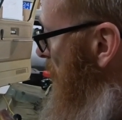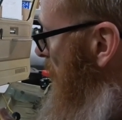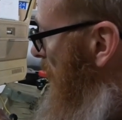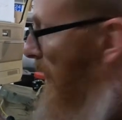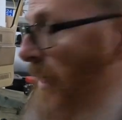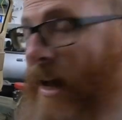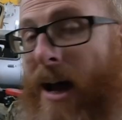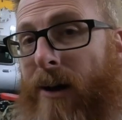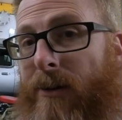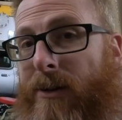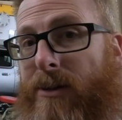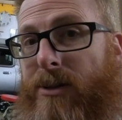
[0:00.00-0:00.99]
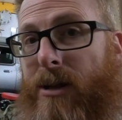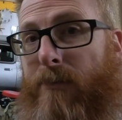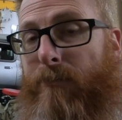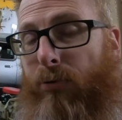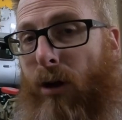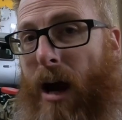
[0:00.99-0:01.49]
lay down
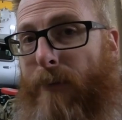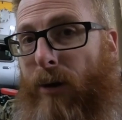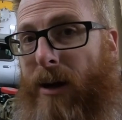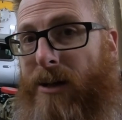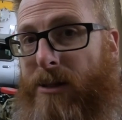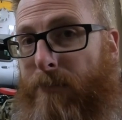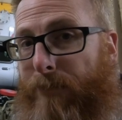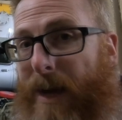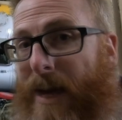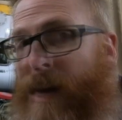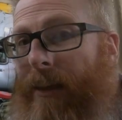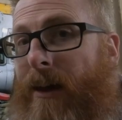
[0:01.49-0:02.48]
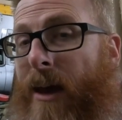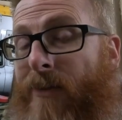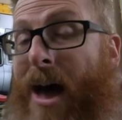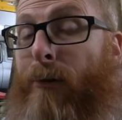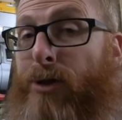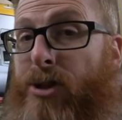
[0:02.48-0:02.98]
some primer and some paint and
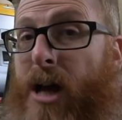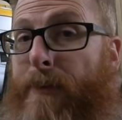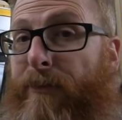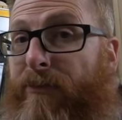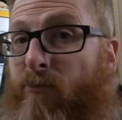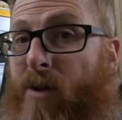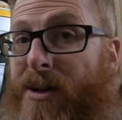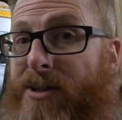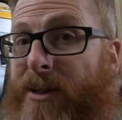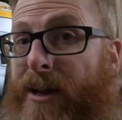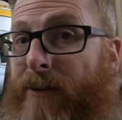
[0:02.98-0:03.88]
that will stop it from rusting any